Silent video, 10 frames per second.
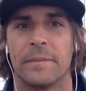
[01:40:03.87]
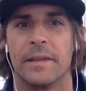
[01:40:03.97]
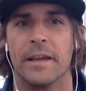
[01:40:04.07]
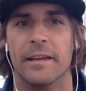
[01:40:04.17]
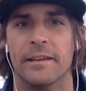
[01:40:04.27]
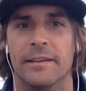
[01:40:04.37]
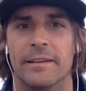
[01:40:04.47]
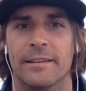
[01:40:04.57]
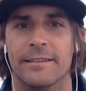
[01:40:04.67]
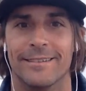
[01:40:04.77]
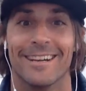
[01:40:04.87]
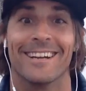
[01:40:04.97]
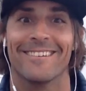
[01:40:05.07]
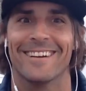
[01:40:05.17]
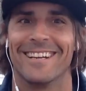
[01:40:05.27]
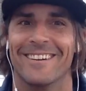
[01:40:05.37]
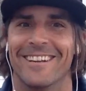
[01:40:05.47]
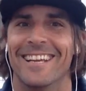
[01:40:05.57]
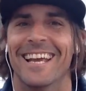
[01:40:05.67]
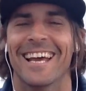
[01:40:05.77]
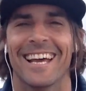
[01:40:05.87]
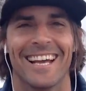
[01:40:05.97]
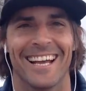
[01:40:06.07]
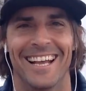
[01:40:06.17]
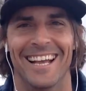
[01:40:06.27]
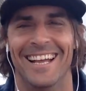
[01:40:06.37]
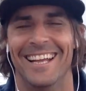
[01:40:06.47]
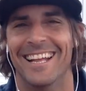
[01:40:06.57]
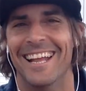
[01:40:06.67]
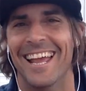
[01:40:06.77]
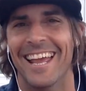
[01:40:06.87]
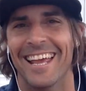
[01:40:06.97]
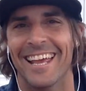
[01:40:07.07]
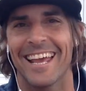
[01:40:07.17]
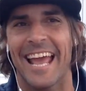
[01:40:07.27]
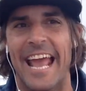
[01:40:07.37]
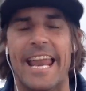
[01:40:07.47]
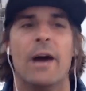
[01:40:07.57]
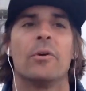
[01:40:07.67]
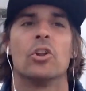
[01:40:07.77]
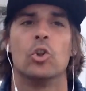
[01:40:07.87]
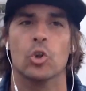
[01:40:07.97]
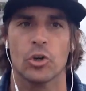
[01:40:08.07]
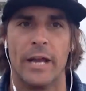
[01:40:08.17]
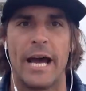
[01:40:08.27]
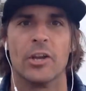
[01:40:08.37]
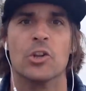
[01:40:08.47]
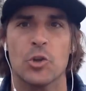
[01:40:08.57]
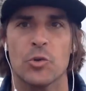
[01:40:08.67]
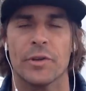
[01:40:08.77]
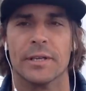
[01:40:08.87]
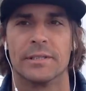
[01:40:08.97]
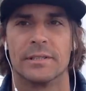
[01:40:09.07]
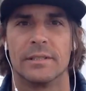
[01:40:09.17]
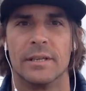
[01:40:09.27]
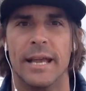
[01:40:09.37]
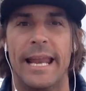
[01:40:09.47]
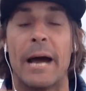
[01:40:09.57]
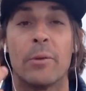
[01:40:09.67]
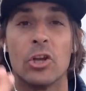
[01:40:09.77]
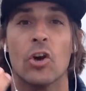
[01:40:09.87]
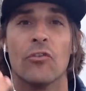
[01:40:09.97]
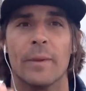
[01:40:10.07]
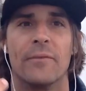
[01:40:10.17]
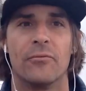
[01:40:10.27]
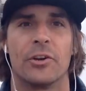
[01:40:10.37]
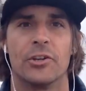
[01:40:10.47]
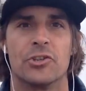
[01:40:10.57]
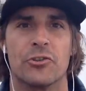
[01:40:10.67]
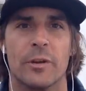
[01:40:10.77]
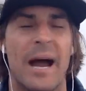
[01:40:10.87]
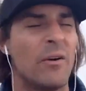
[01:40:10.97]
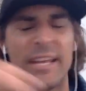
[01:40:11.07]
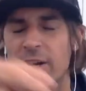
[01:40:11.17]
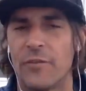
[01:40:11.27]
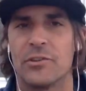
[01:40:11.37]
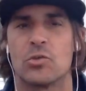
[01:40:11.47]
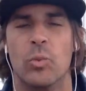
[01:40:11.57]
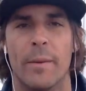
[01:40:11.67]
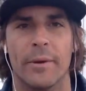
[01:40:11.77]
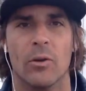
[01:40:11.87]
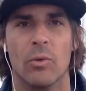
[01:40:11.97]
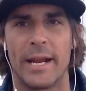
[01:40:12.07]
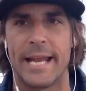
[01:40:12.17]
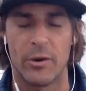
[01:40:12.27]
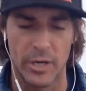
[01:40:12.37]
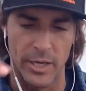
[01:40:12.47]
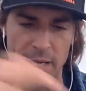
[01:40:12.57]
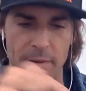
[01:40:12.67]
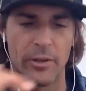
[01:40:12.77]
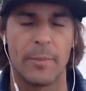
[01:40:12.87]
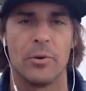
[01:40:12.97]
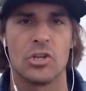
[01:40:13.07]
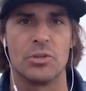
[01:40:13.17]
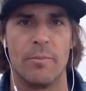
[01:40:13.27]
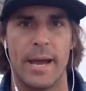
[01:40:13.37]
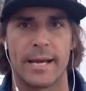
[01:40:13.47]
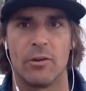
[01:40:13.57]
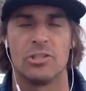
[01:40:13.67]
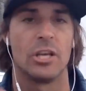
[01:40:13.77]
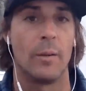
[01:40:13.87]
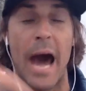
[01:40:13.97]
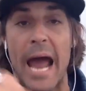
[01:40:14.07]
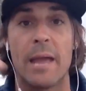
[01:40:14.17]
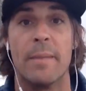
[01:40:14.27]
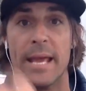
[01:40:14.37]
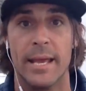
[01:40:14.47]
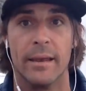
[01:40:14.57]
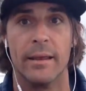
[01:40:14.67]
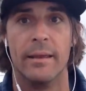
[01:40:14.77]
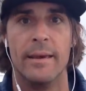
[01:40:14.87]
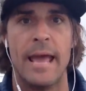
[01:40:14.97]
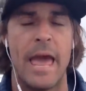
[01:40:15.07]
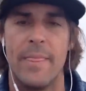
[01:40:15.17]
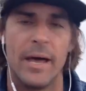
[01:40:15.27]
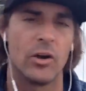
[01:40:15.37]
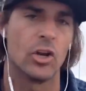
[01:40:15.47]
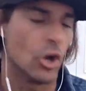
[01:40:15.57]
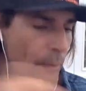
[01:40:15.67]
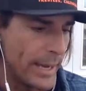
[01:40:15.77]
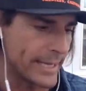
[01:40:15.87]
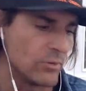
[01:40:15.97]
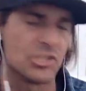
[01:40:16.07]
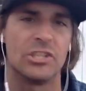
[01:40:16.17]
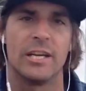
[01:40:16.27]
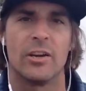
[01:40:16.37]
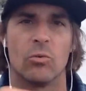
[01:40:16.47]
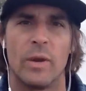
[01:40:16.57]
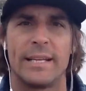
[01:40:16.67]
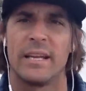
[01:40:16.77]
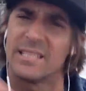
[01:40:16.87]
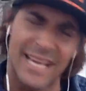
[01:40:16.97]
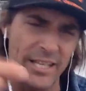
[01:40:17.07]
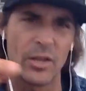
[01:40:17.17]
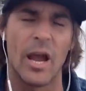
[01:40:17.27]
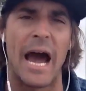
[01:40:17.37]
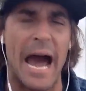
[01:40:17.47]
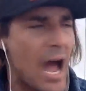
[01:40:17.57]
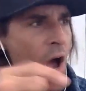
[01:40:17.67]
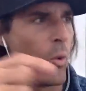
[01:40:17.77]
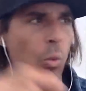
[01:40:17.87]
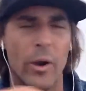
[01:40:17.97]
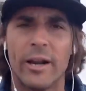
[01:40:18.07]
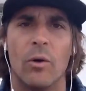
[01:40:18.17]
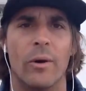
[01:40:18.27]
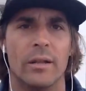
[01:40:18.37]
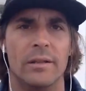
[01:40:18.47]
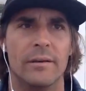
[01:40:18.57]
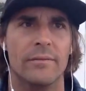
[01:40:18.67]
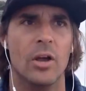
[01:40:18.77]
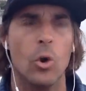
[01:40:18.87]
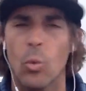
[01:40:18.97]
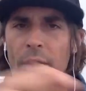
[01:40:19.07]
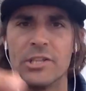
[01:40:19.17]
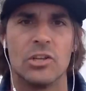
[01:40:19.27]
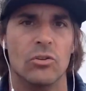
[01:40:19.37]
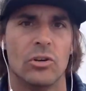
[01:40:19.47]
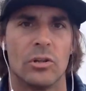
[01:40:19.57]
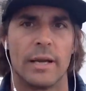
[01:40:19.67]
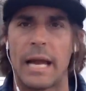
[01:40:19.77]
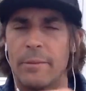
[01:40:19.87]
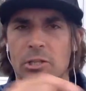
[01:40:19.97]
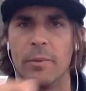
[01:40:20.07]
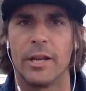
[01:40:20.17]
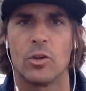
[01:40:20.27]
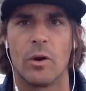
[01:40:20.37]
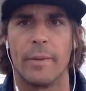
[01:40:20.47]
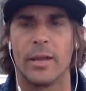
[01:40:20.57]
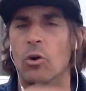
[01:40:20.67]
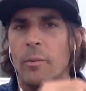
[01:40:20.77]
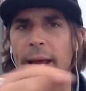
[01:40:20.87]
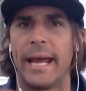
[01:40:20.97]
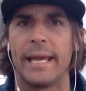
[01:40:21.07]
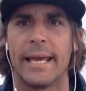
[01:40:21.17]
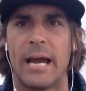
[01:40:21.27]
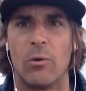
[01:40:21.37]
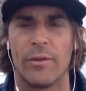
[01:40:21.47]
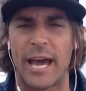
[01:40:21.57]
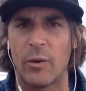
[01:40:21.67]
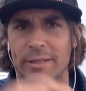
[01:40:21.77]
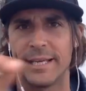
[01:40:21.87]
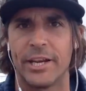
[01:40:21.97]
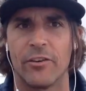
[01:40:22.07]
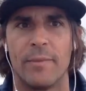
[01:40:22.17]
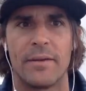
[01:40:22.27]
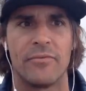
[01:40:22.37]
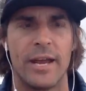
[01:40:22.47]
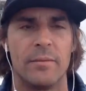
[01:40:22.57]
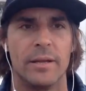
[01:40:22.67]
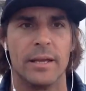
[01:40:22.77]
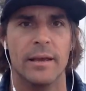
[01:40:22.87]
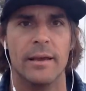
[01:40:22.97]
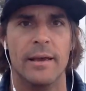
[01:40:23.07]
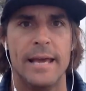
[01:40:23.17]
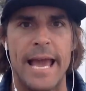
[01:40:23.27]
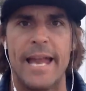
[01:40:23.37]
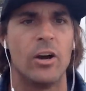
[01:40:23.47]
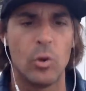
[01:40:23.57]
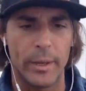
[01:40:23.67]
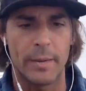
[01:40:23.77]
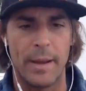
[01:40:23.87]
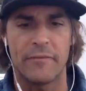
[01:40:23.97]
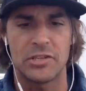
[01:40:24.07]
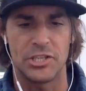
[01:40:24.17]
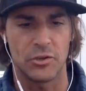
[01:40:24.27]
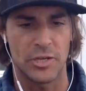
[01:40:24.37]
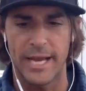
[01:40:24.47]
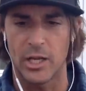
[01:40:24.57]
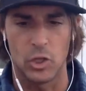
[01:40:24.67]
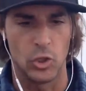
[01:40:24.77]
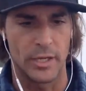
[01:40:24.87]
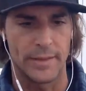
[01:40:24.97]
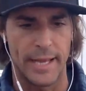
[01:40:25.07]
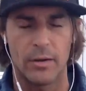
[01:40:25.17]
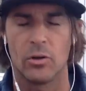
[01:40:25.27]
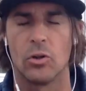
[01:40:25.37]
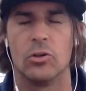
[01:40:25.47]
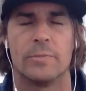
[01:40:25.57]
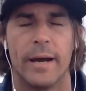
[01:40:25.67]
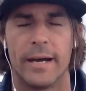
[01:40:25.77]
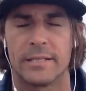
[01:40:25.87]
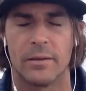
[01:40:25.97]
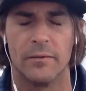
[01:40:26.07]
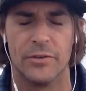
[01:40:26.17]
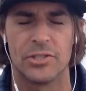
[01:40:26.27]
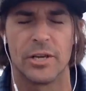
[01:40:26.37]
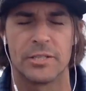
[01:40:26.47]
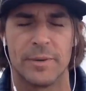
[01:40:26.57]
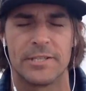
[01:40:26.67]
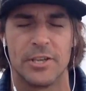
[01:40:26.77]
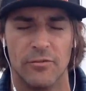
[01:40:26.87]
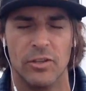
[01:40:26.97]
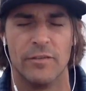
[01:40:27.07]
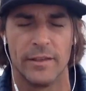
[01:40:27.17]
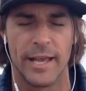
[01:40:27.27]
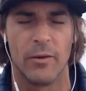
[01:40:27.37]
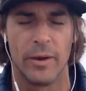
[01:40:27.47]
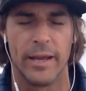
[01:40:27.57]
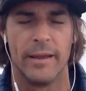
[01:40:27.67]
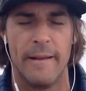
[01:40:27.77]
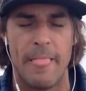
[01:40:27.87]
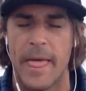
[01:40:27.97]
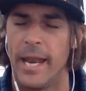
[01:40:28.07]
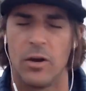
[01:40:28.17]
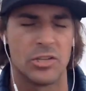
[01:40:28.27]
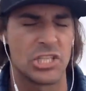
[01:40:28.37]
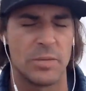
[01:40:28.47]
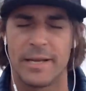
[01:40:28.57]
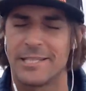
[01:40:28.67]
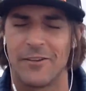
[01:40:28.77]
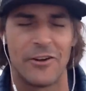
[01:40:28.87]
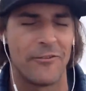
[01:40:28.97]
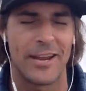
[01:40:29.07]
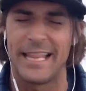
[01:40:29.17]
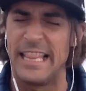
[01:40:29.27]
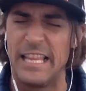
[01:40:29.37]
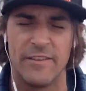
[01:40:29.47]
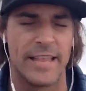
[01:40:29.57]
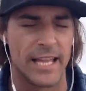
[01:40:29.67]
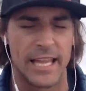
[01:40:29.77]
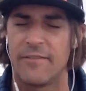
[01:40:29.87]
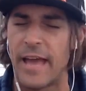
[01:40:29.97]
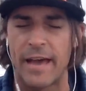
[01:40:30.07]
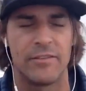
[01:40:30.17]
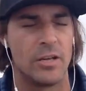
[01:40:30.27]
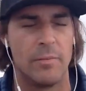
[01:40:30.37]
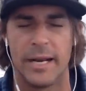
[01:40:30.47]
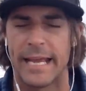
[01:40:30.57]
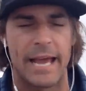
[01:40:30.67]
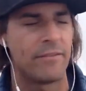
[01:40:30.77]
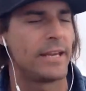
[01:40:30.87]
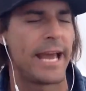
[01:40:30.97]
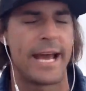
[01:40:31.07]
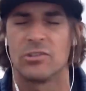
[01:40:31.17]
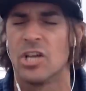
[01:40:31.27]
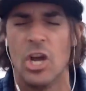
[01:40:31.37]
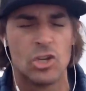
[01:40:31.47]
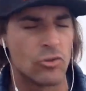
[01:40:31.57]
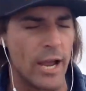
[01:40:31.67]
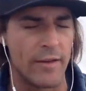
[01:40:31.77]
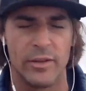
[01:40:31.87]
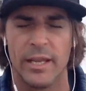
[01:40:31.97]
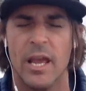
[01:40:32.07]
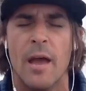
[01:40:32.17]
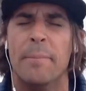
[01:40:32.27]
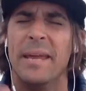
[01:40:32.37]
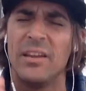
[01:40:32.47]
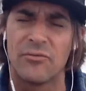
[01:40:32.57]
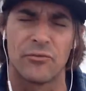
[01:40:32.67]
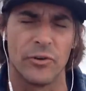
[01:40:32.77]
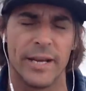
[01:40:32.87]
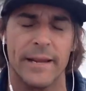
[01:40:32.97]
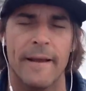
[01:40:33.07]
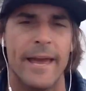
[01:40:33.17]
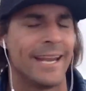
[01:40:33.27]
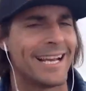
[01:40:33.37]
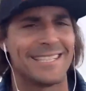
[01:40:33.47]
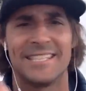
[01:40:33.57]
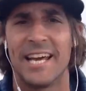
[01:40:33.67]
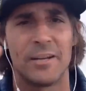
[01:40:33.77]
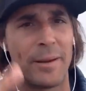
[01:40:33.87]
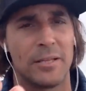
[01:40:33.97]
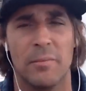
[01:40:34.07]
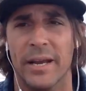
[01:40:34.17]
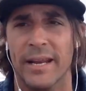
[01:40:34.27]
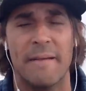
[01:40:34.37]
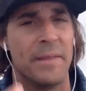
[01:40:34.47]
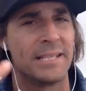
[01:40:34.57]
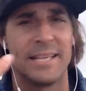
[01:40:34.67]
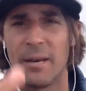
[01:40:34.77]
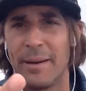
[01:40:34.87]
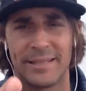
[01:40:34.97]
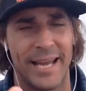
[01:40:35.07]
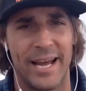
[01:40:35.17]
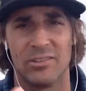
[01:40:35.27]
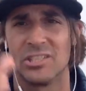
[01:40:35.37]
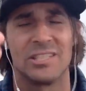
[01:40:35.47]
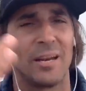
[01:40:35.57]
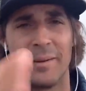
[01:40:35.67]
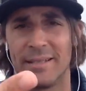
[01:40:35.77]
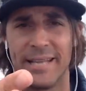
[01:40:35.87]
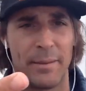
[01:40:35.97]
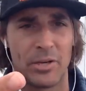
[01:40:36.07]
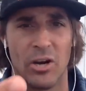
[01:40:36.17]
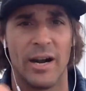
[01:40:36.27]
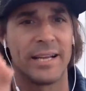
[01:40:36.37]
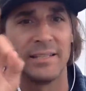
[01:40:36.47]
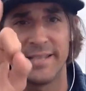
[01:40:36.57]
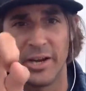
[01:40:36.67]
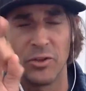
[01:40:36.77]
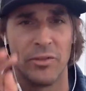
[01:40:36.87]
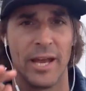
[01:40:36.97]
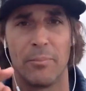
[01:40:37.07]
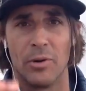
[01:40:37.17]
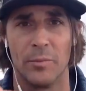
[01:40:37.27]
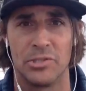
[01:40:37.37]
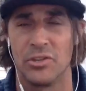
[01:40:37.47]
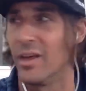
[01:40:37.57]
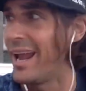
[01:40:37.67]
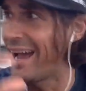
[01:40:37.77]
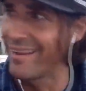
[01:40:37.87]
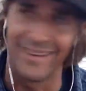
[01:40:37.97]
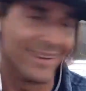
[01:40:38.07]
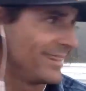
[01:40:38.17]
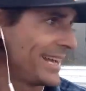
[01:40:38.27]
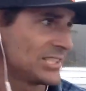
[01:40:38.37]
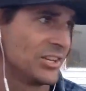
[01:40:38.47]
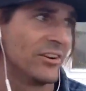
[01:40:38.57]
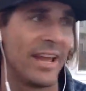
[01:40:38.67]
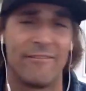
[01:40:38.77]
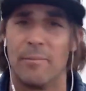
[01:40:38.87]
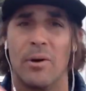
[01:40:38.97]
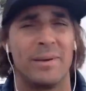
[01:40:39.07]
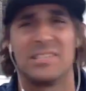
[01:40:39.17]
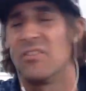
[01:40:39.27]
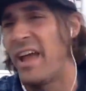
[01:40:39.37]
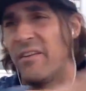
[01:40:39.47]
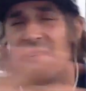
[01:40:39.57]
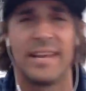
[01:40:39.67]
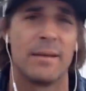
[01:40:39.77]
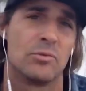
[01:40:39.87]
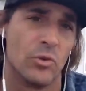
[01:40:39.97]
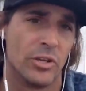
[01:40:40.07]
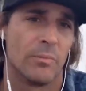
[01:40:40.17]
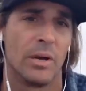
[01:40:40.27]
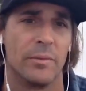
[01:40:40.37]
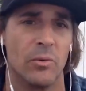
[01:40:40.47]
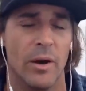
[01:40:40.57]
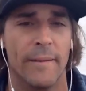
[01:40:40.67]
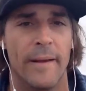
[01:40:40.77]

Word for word: Okay. I know, right, Cody? and I'm going to learn how to do this. And I'm going to go for my freaking dream. I'm going to get off this webinar right now. I'm going to email that person back. I'm going to tell them I am in. And then I'm going to go back. I'm going to sit down. I'm going to write down exactly where I want to live. What does it look like? How much money do I make? Who am I hanging out with? How do I take care of my family? And I'm going to wake up every single day. I'm going to look at that. I'm going to close my eyes. I'm going to visualize myself living that way. And I'm going to see myself every day living that life, having the money, having the house, traveling, being free. And guys, it's not about the money. It's not about the house. It's not about the damn car. I can tell you that. I promise you that. I, in the last year and a half, have bought myself every damn toy you could probably want.